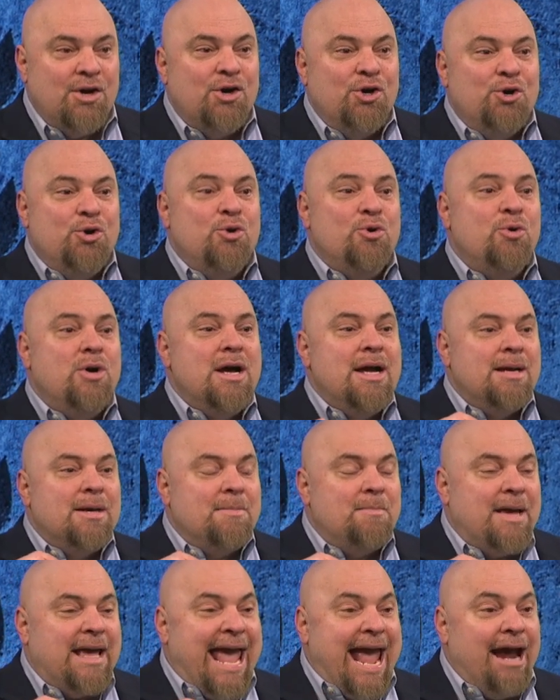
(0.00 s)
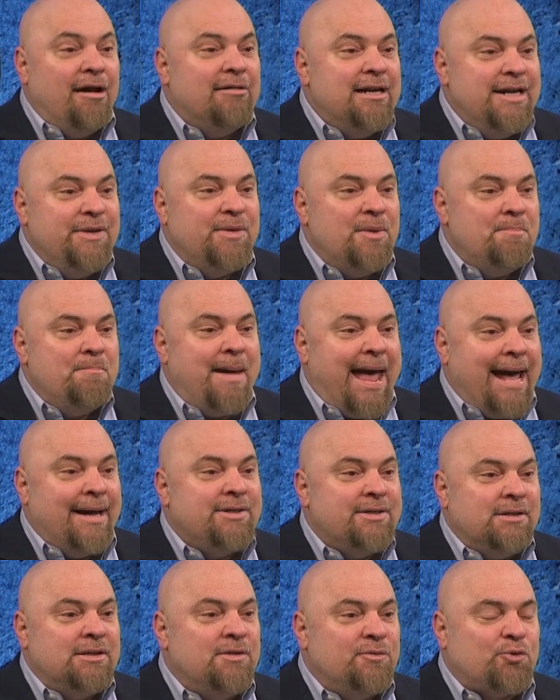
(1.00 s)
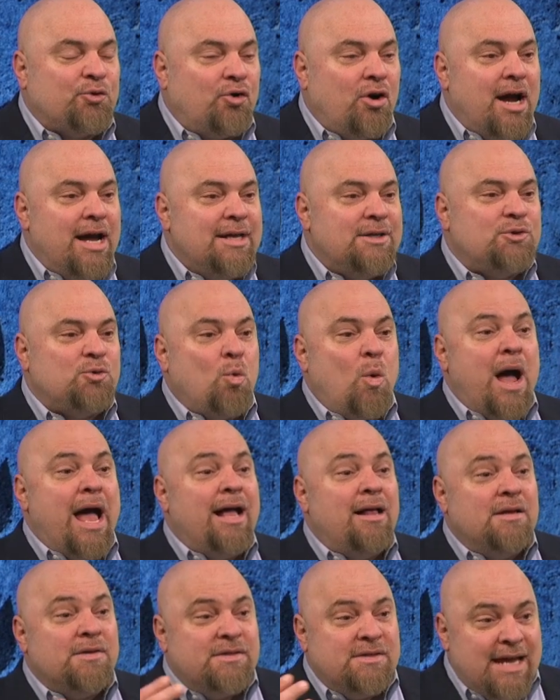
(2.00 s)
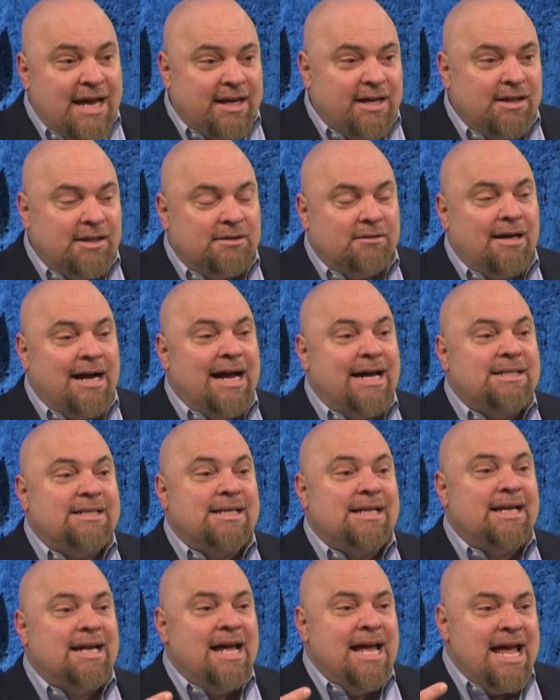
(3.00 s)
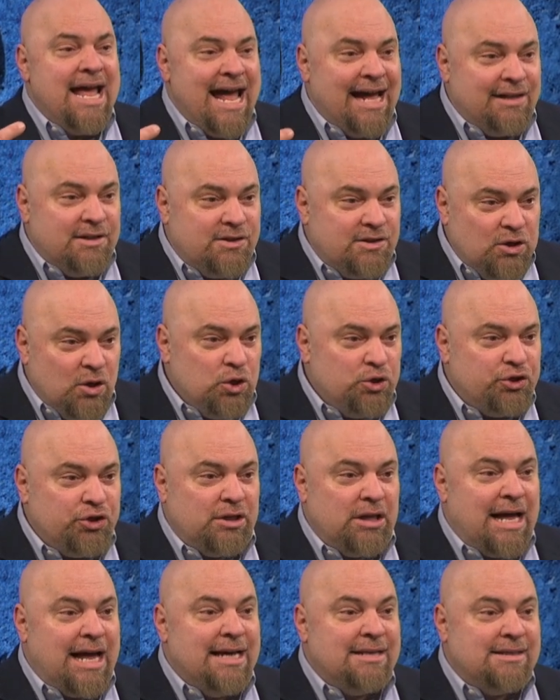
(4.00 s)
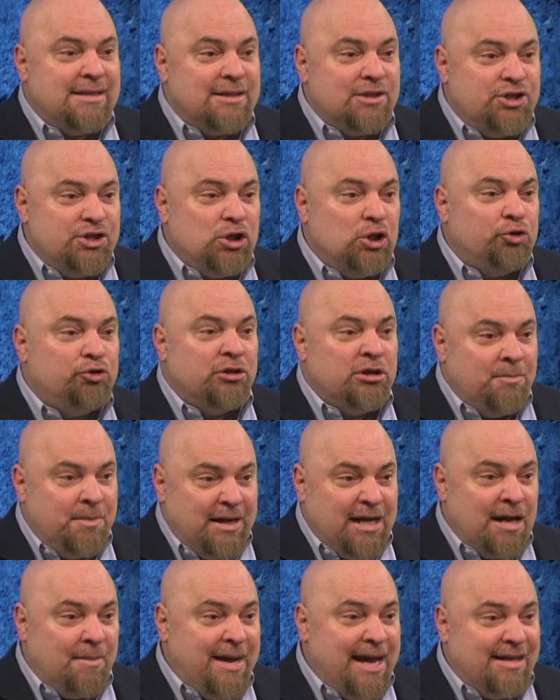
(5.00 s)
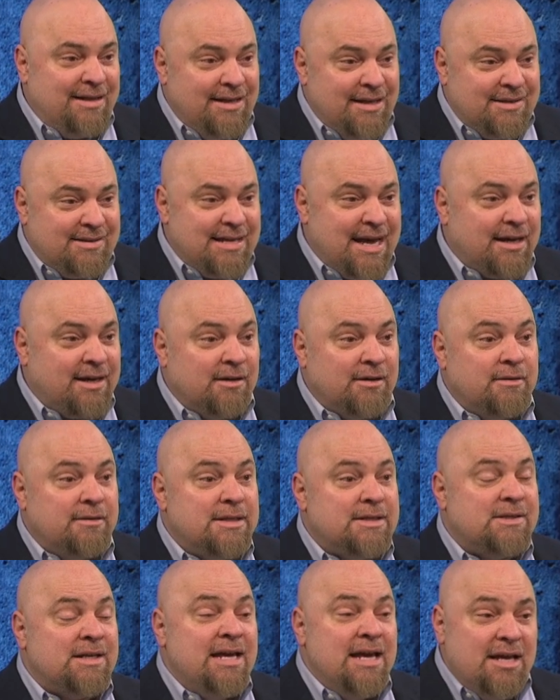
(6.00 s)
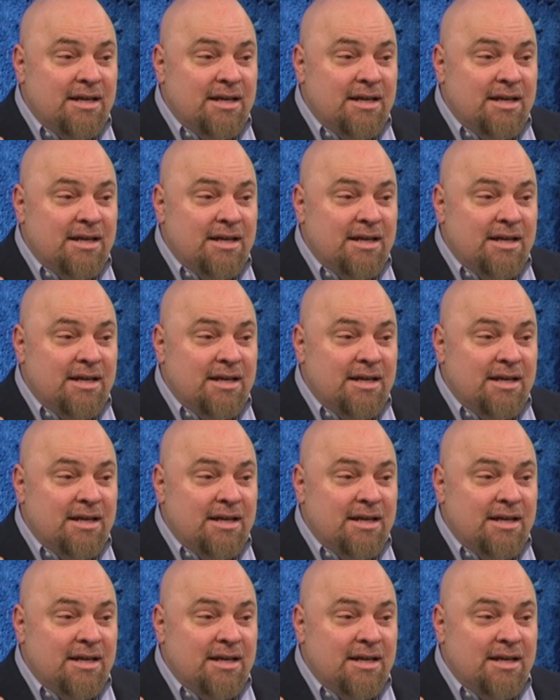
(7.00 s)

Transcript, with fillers: who carry the mantle of Christ while secularizing and socializing children to become atheist secularists,